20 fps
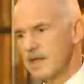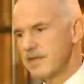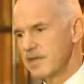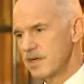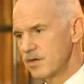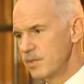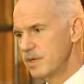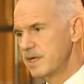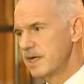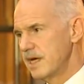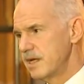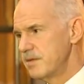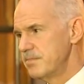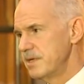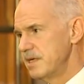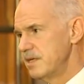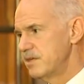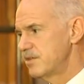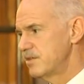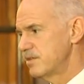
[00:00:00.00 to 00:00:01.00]
think we can
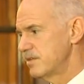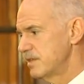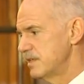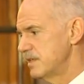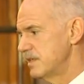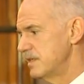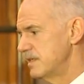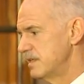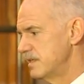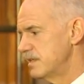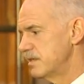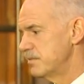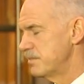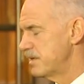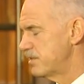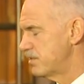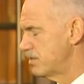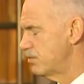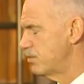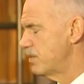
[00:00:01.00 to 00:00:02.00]
meet uh, in the
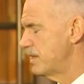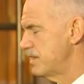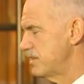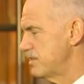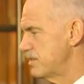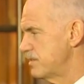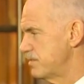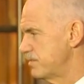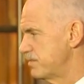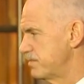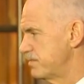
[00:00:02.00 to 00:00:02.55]
best of ways.